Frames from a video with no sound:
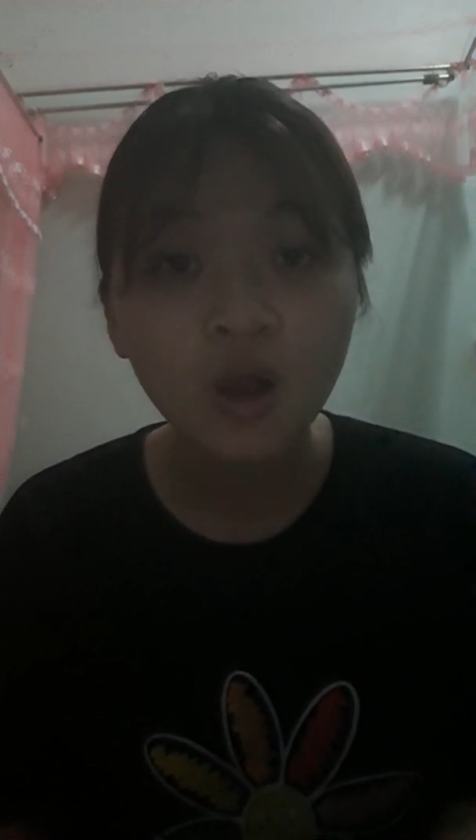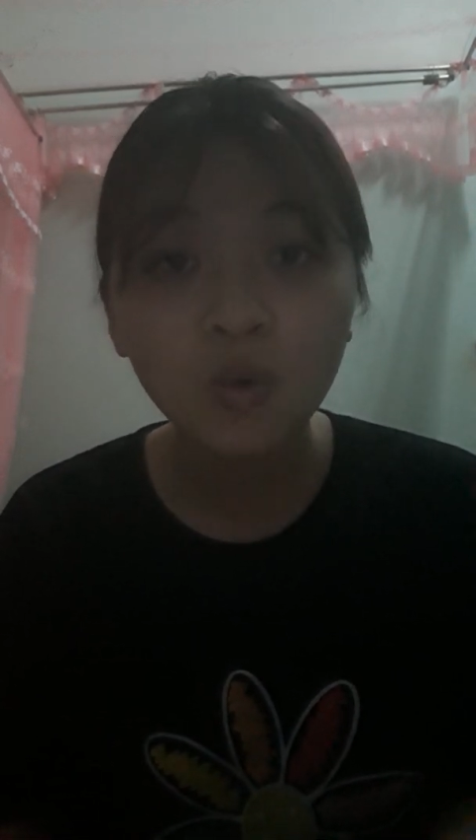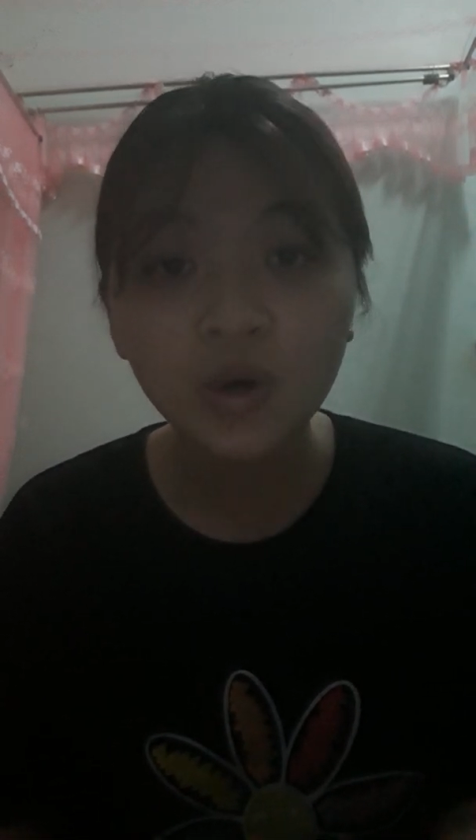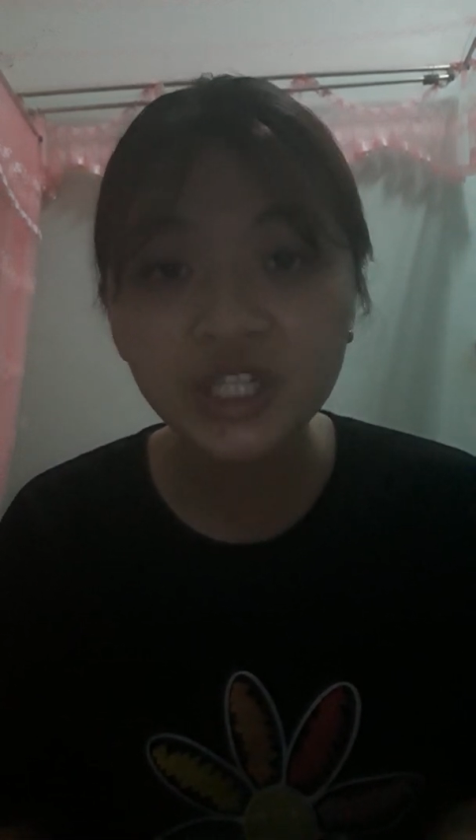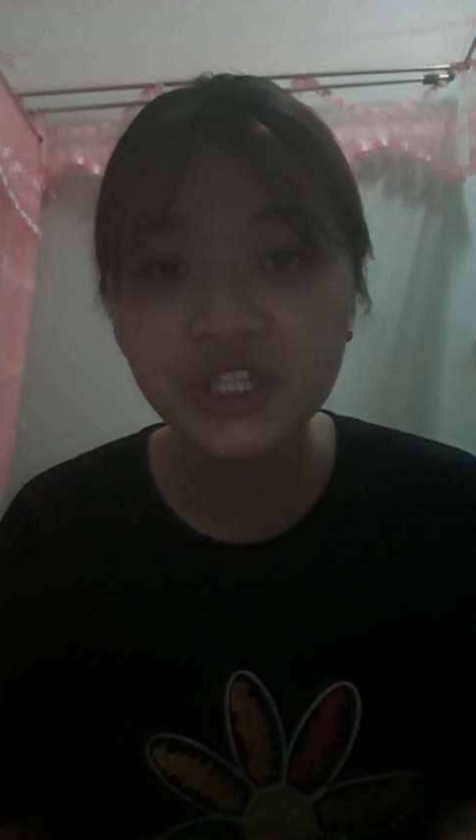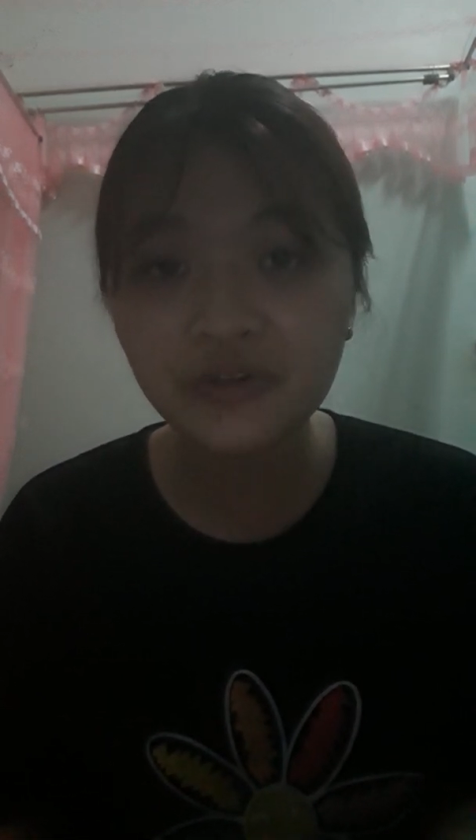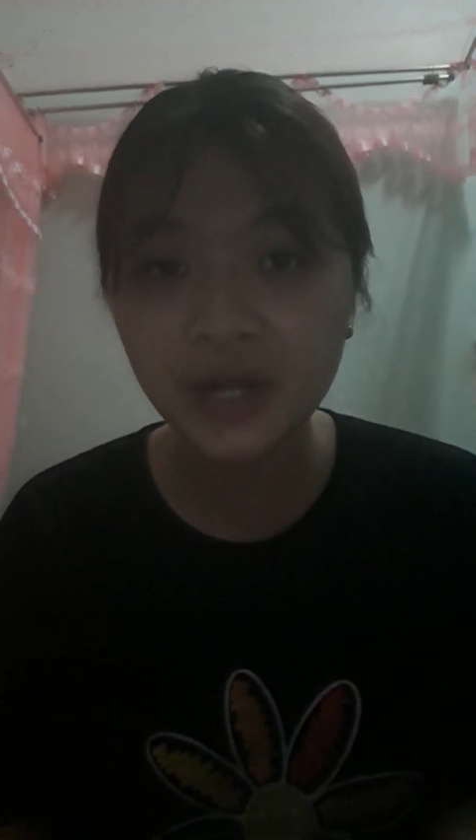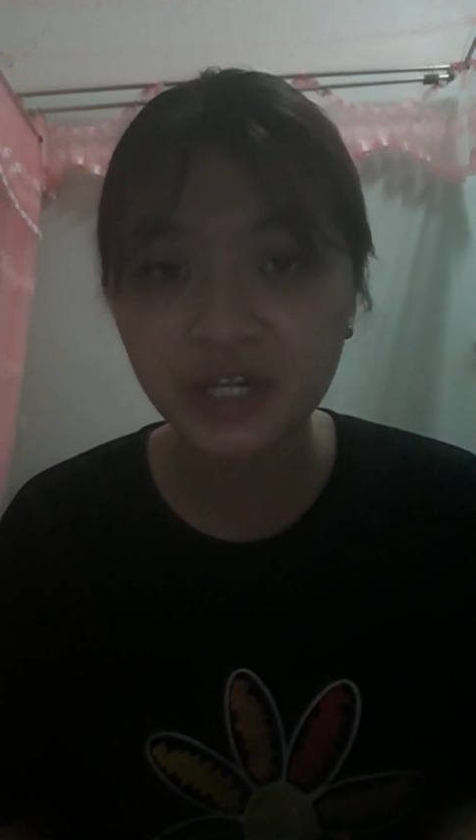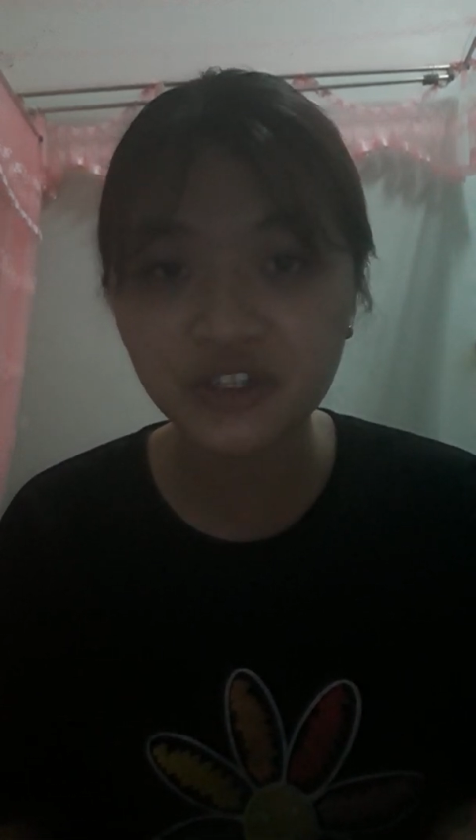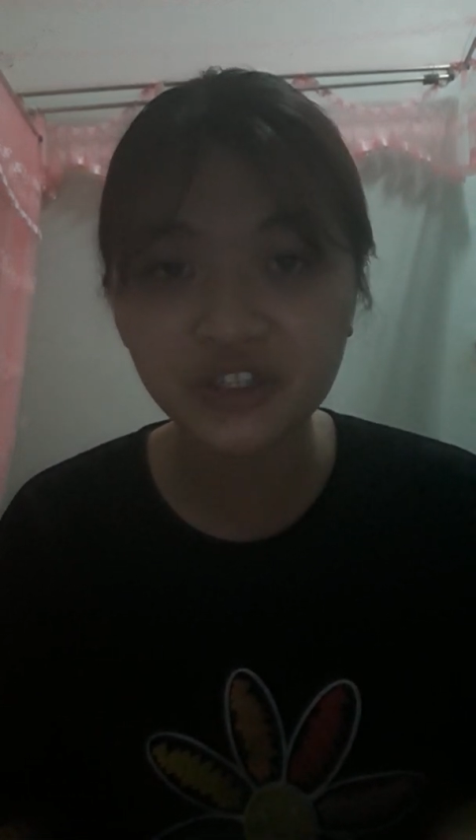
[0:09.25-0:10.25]
What are you
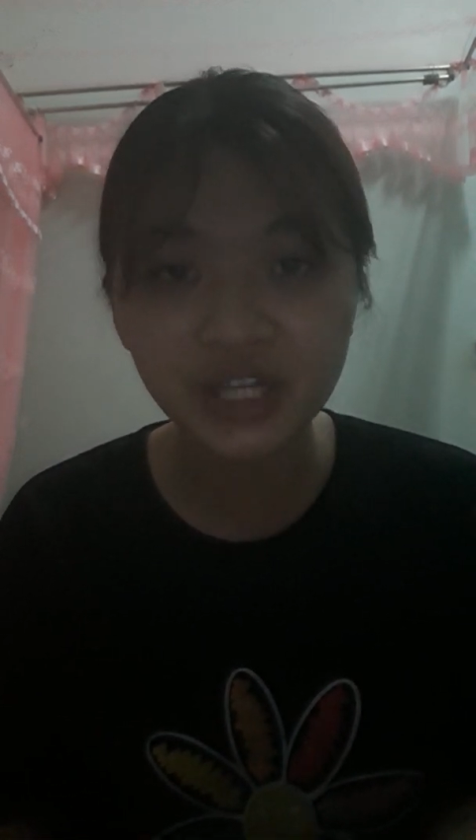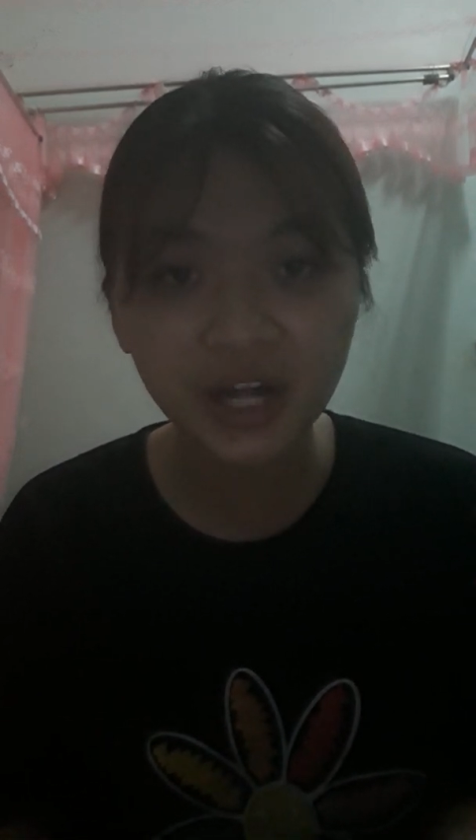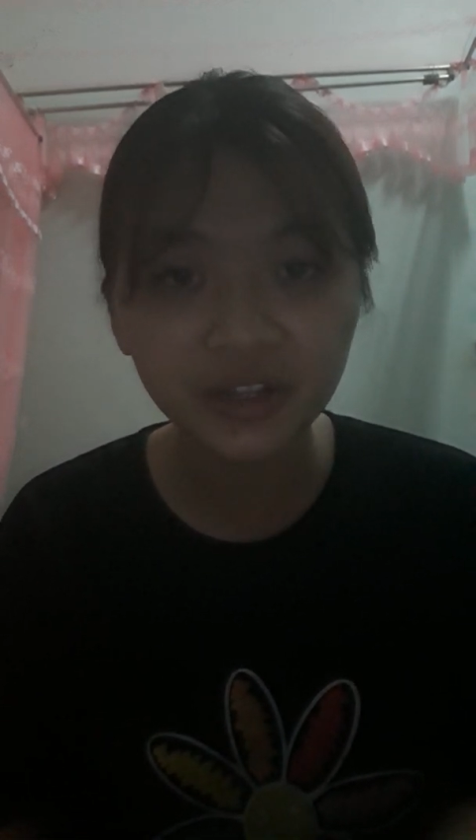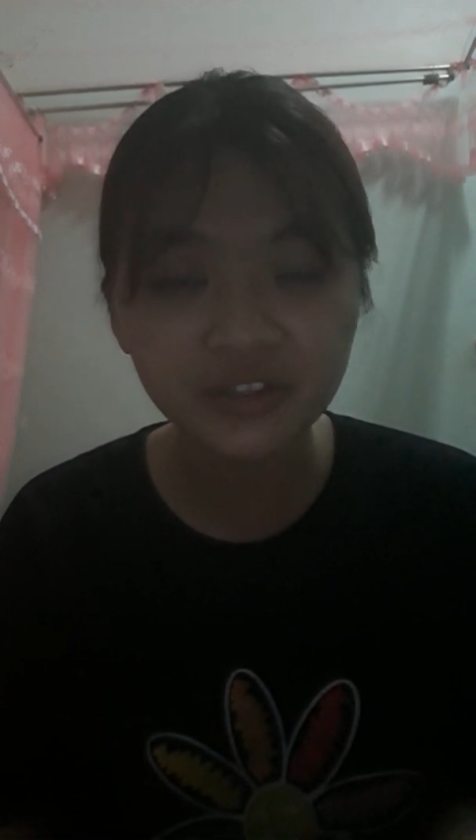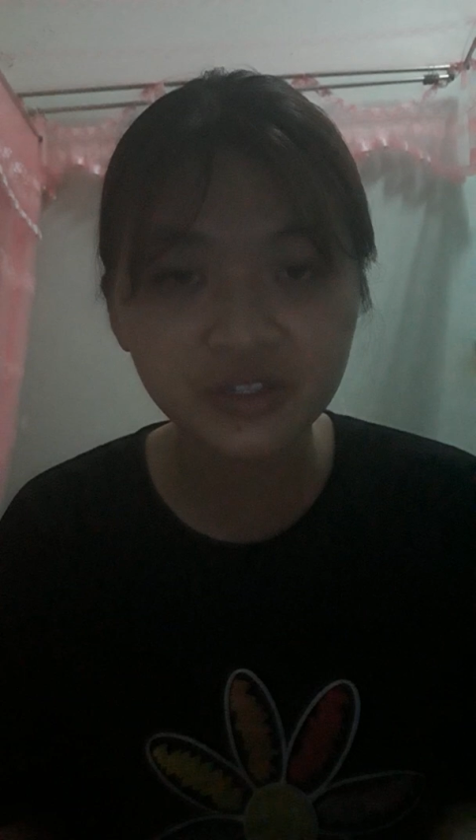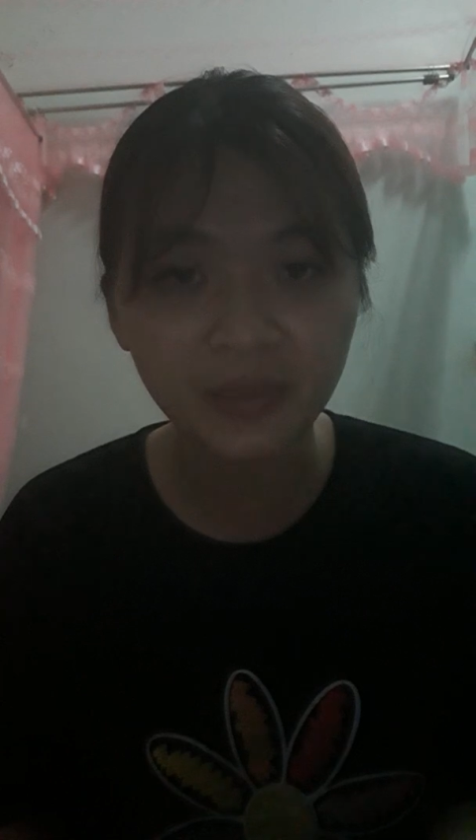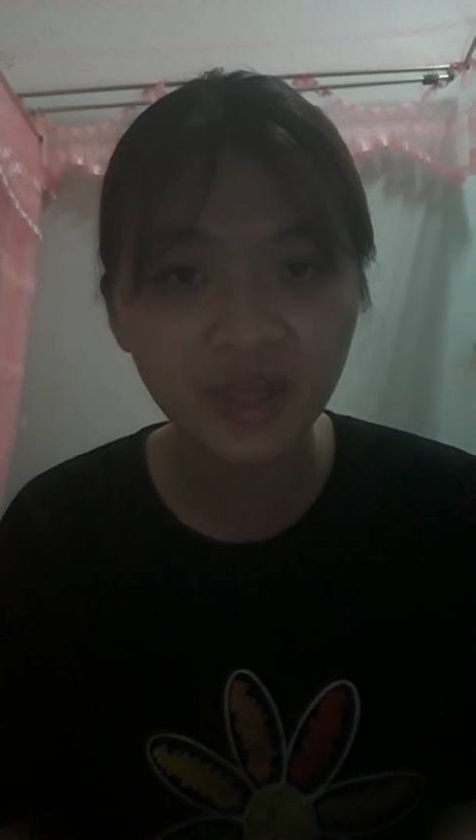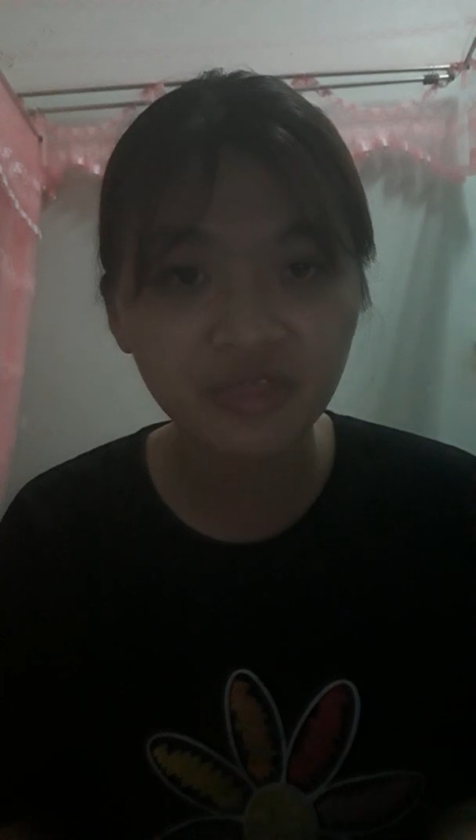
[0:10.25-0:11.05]
going to tell us about